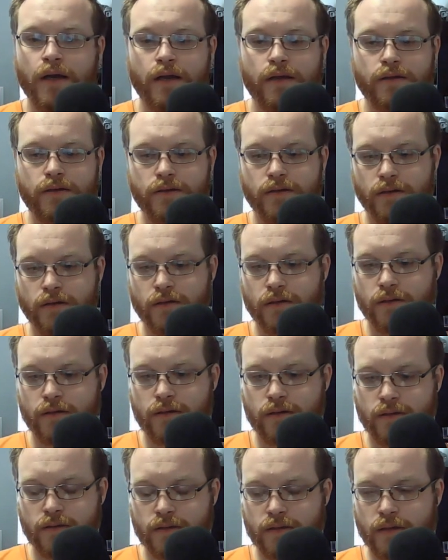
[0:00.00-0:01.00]
You're
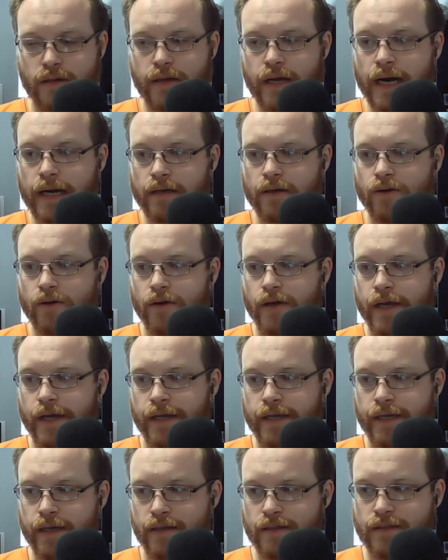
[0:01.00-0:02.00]
not going
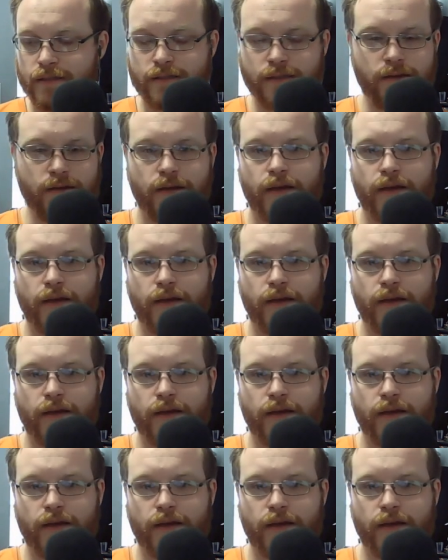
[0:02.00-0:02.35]
against, you know,